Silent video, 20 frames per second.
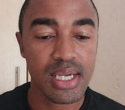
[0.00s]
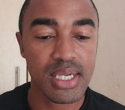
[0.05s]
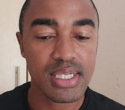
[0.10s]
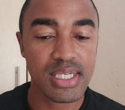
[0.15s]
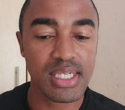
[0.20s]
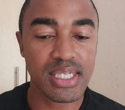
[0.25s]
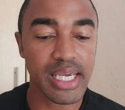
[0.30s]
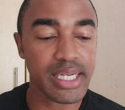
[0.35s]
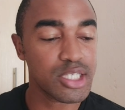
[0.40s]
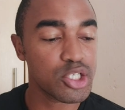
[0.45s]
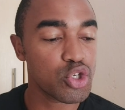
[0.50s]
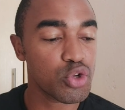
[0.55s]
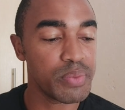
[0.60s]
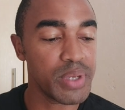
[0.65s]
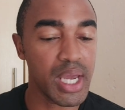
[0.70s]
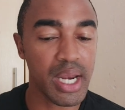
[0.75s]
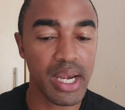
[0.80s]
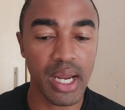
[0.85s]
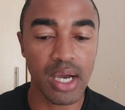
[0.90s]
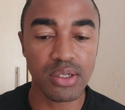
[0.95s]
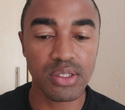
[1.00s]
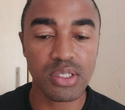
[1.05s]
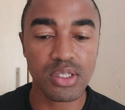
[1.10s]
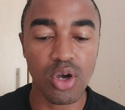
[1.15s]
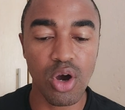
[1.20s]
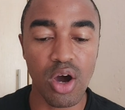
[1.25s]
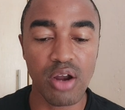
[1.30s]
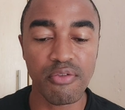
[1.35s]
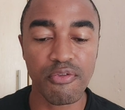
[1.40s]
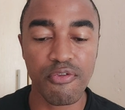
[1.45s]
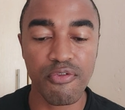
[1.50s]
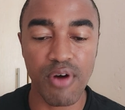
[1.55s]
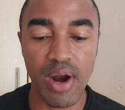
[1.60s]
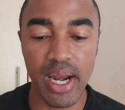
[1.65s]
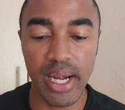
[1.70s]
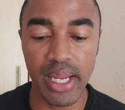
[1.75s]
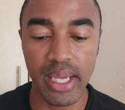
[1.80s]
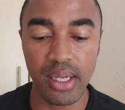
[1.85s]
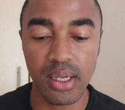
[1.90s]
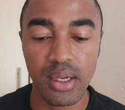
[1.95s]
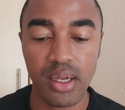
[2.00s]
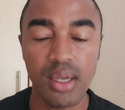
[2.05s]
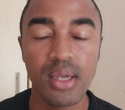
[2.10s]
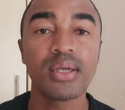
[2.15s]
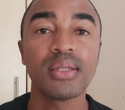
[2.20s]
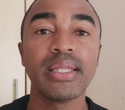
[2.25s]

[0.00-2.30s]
set to be announced on Friday.